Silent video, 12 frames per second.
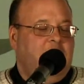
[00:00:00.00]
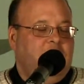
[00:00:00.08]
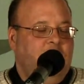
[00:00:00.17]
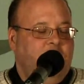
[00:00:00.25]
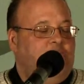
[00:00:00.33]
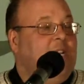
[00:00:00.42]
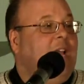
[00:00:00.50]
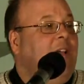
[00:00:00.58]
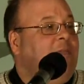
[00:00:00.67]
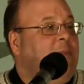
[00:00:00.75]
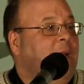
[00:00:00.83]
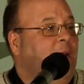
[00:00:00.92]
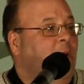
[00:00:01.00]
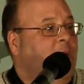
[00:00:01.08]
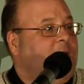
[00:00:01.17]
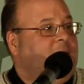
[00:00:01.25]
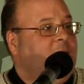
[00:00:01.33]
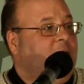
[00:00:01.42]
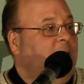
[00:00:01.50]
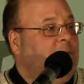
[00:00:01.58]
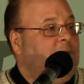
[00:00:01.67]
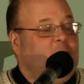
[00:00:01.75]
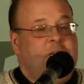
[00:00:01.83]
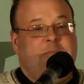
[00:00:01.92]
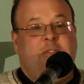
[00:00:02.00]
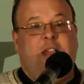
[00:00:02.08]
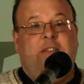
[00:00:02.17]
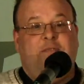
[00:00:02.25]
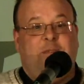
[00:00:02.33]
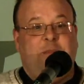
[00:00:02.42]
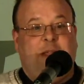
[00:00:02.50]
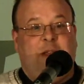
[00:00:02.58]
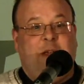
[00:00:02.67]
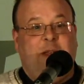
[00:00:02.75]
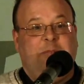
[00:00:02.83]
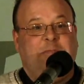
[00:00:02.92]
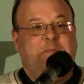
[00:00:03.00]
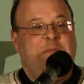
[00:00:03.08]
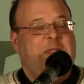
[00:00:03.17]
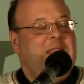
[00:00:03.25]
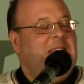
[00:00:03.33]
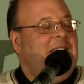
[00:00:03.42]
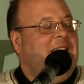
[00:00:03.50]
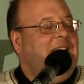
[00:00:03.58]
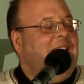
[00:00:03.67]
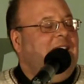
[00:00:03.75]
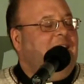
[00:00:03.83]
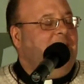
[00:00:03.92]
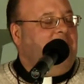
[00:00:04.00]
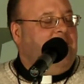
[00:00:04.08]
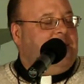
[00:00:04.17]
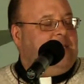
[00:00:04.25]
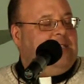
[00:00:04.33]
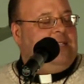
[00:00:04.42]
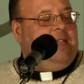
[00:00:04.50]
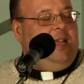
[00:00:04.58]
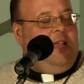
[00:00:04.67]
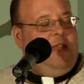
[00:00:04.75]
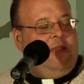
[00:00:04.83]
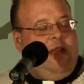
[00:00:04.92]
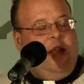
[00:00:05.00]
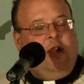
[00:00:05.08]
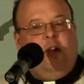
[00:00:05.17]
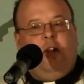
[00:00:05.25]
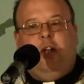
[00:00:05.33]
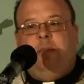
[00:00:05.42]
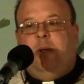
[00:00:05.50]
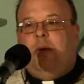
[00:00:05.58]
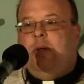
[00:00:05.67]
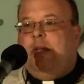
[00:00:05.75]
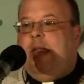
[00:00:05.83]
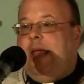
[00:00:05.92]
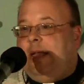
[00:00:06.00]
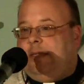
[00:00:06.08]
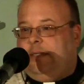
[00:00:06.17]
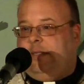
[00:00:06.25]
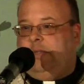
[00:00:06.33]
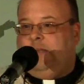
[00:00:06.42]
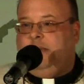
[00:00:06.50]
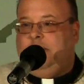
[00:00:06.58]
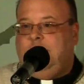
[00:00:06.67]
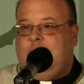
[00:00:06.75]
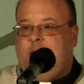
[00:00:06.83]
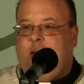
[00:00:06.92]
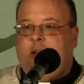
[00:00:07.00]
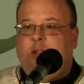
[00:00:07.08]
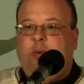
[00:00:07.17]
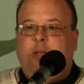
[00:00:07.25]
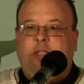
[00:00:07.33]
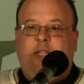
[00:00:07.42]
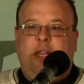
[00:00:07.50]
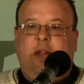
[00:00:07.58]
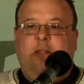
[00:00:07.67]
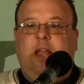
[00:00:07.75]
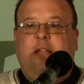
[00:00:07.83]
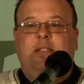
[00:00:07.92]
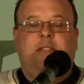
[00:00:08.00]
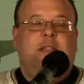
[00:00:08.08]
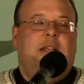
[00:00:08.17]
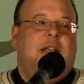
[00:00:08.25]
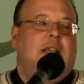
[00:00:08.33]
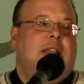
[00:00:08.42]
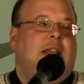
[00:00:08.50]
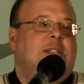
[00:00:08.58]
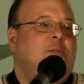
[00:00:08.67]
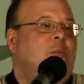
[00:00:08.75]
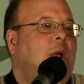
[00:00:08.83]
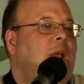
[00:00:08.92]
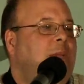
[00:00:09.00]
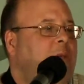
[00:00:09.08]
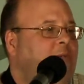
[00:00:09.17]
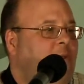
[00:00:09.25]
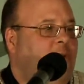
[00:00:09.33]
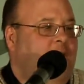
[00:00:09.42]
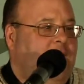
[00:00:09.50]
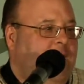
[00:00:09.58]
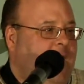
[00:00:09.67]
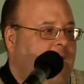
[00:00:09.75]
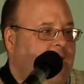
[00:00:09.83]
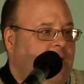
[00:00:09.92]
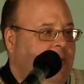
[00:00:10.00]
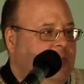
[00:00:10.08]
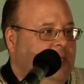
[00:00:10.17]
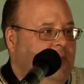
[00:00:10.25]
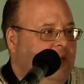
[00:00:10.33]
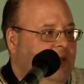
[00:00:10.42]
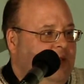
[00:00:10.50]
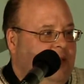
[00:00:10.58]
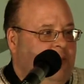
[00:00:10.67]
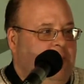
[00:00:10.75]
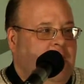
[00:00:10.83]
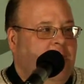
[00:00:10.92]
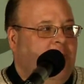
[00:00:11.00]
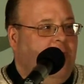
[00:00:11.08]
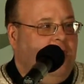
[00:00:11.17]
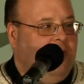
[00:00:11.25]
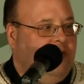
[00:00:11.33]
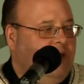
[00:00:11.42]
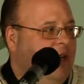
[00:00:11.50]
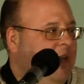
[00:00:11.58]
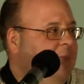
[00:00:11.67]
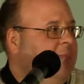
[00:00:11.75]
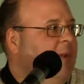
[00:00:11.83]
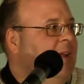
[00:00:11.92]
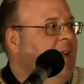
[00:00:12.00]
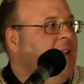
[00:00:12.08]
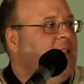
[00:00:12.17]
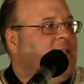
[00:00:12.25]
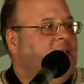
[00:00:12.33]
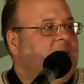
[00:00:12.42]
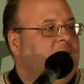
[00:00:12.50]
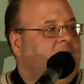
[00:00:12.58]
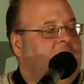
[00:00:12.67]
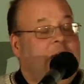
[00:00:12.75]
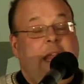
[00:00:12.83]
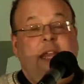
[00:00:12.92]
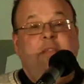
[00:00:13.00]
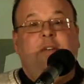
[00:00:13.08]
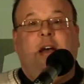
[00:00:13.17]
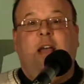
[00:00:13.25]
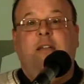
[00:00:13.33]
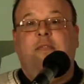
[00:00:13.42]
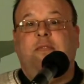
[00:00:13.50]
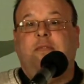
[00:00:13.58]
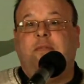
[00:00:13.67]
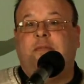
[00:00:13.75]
so she left me alone, except for I'm sure she prayed for me a lot. Anyways, then I heard about NET, NET USA. Now, that's, that's way before Net Canada was even being thought of, all right? This is at, in 85,